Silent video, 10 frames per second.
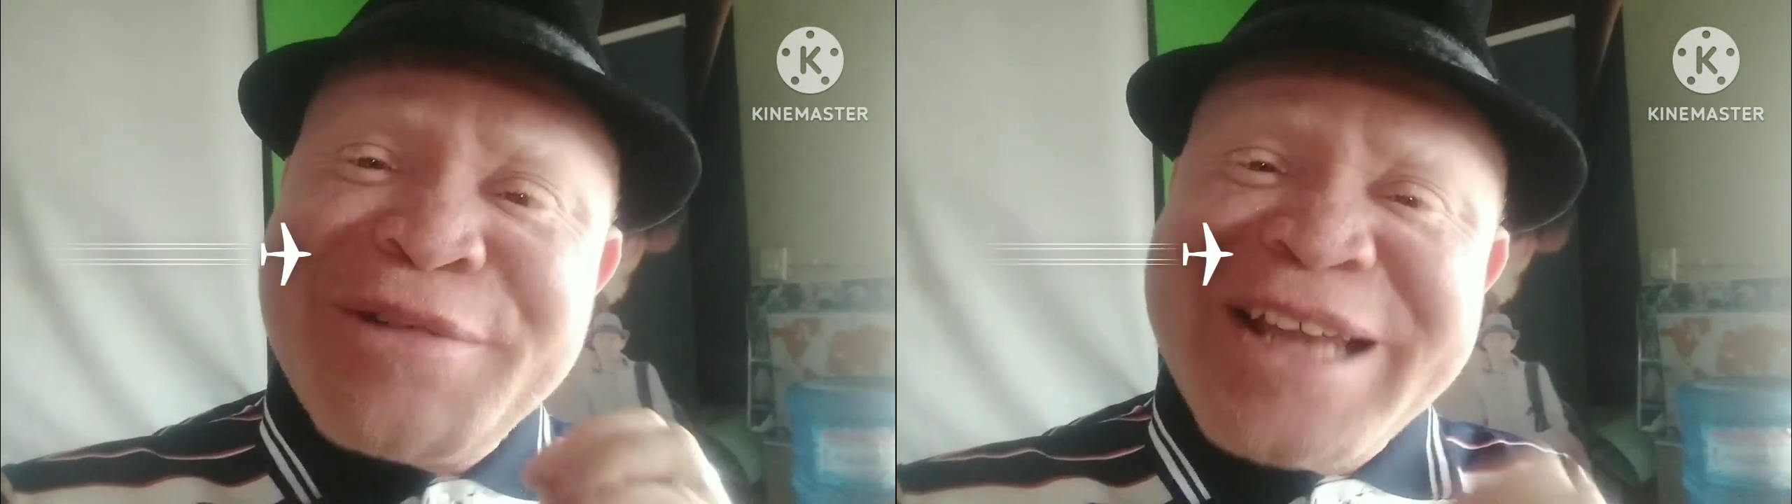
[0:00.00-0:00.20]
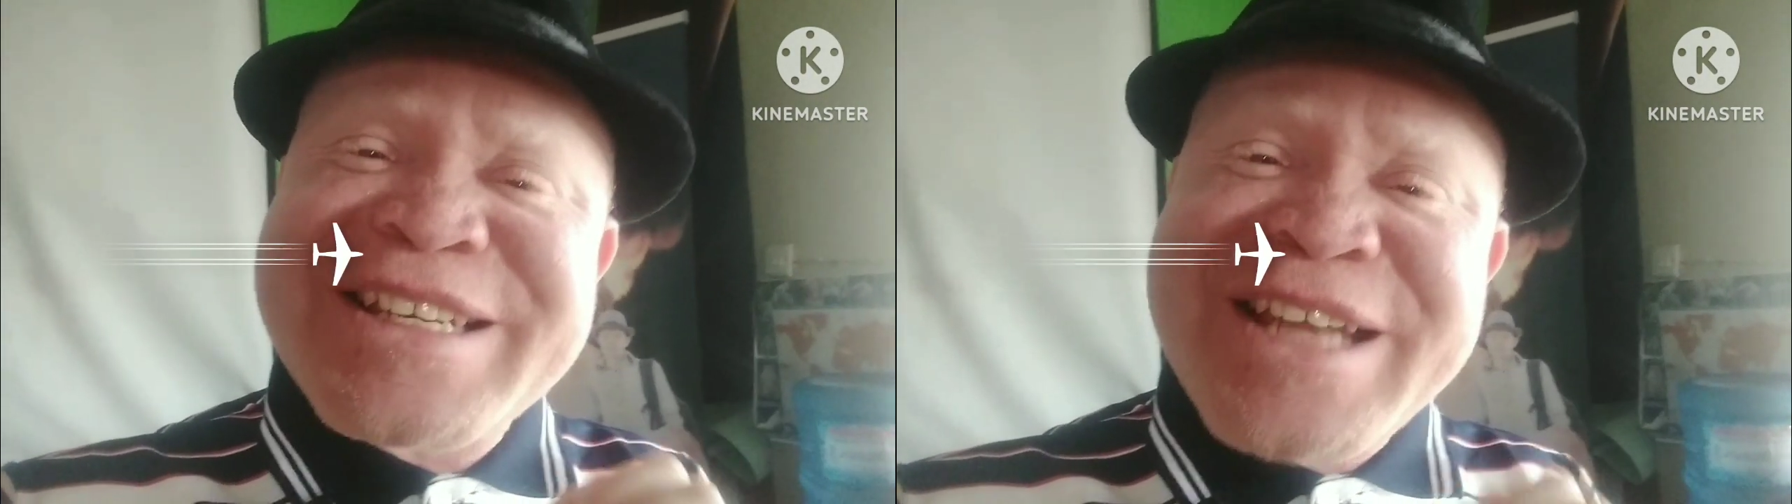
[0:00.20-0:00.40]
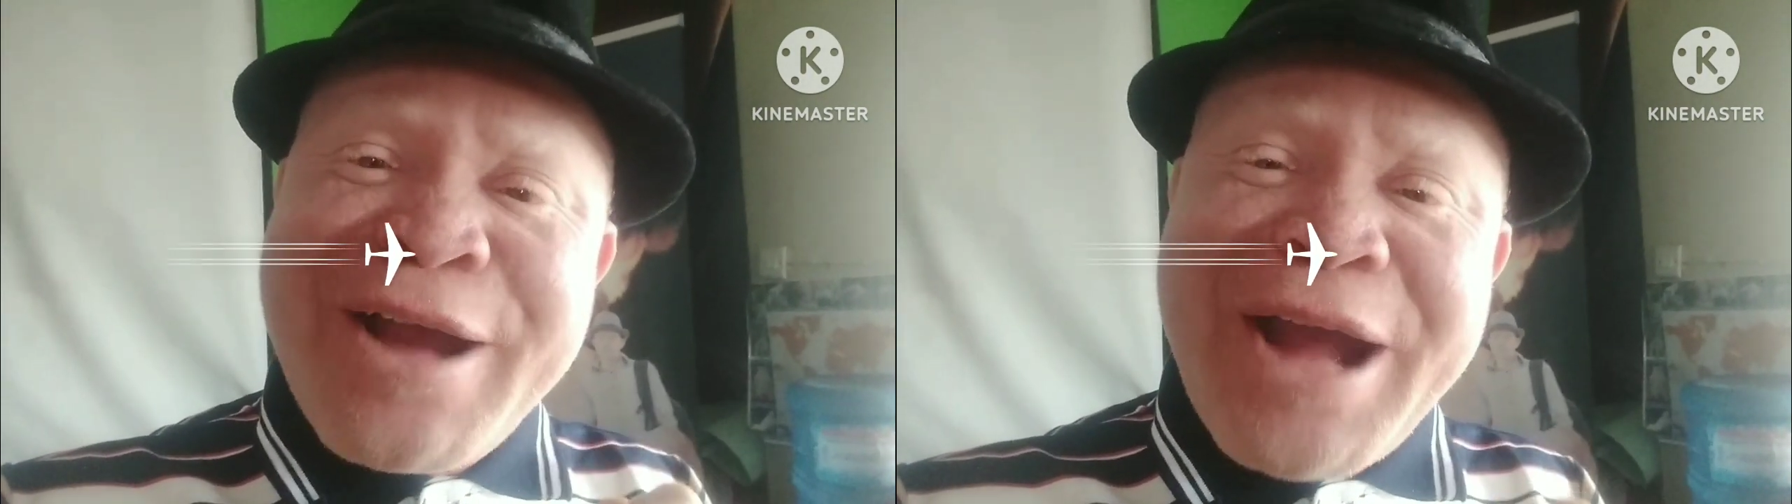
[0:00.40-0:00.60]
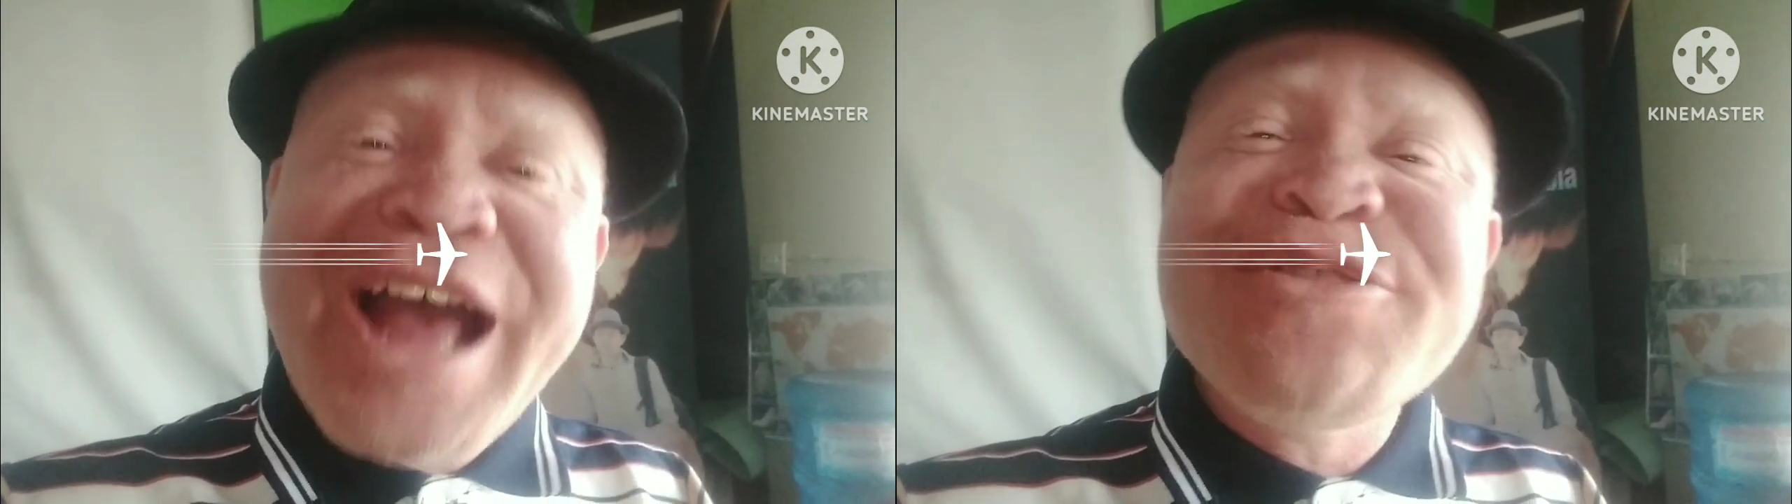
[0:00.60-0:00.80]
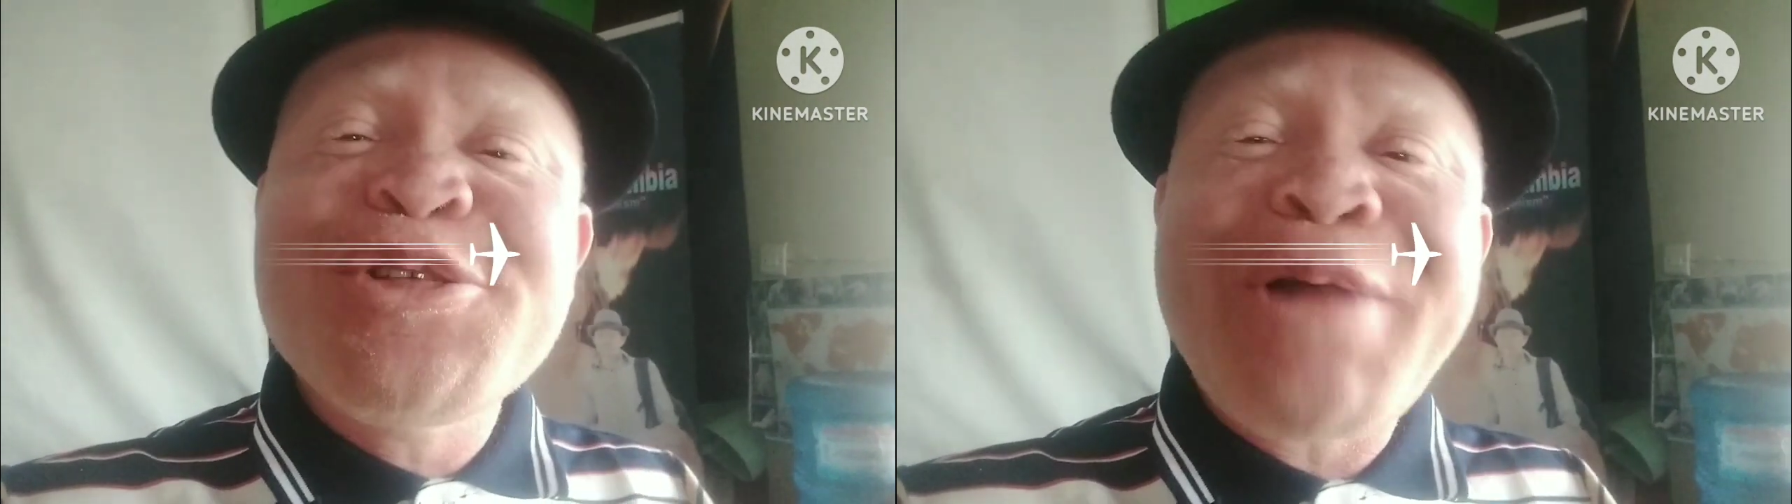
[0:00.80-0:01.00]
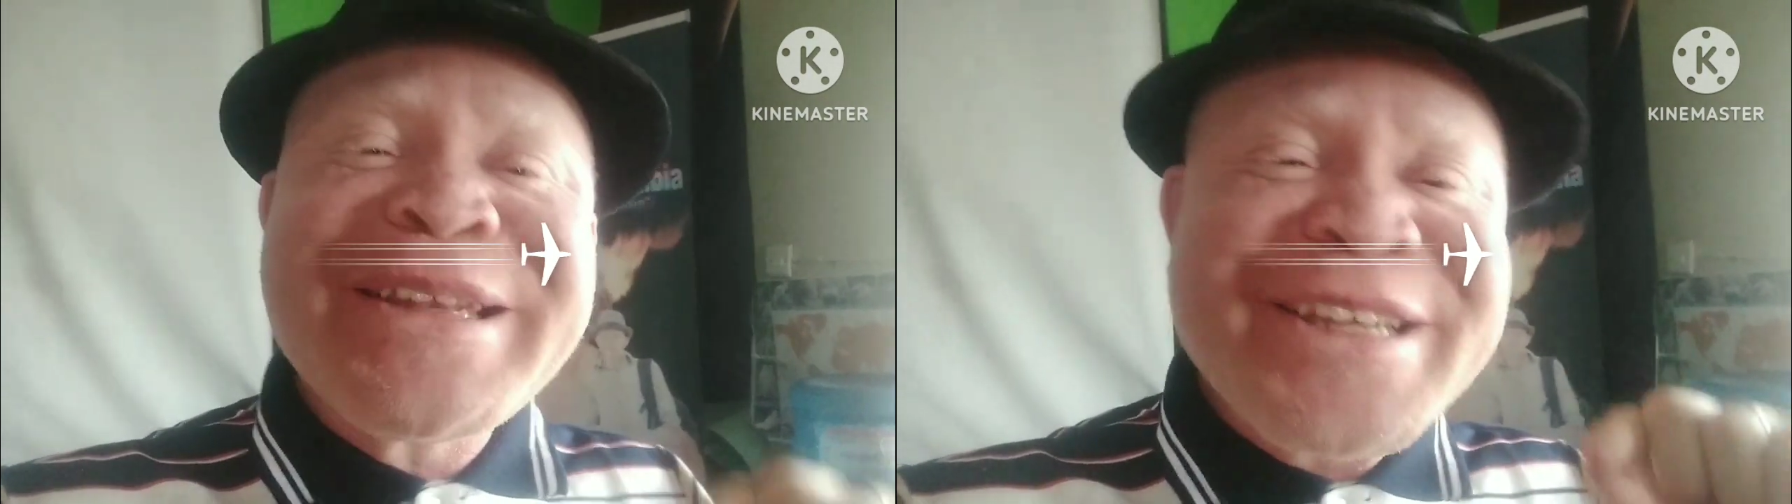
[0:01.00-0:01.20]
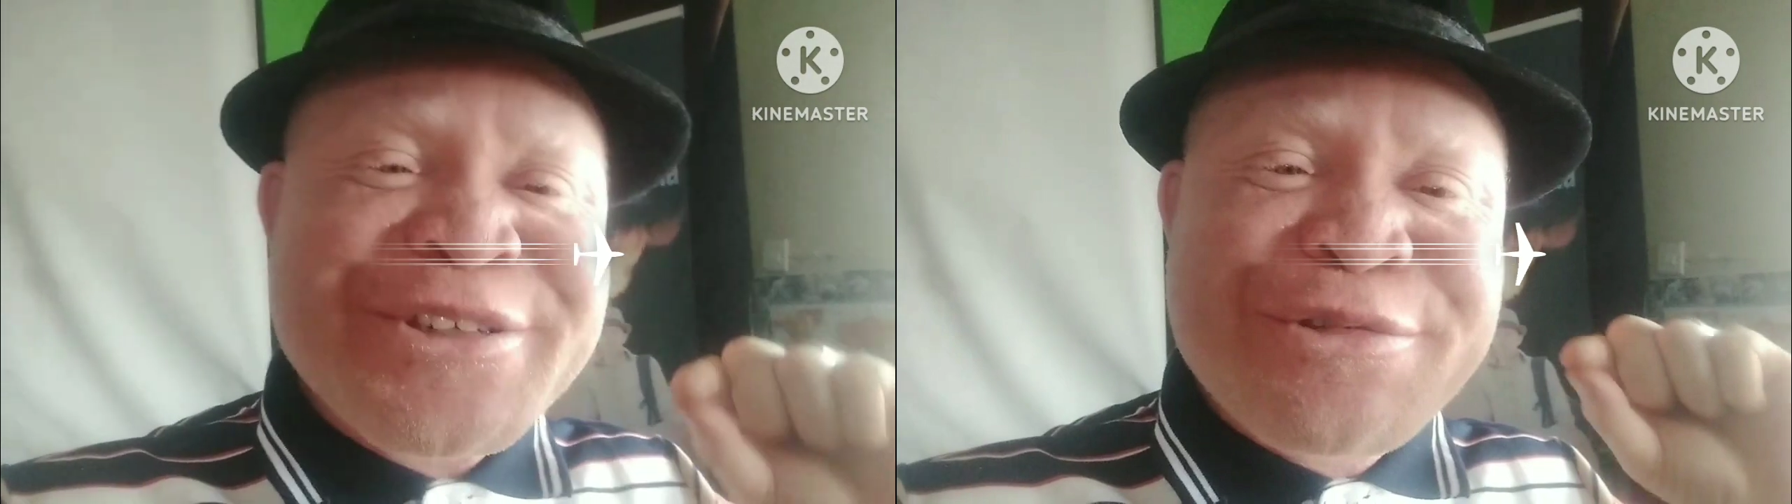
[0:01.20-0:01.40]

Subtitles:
right now and you want it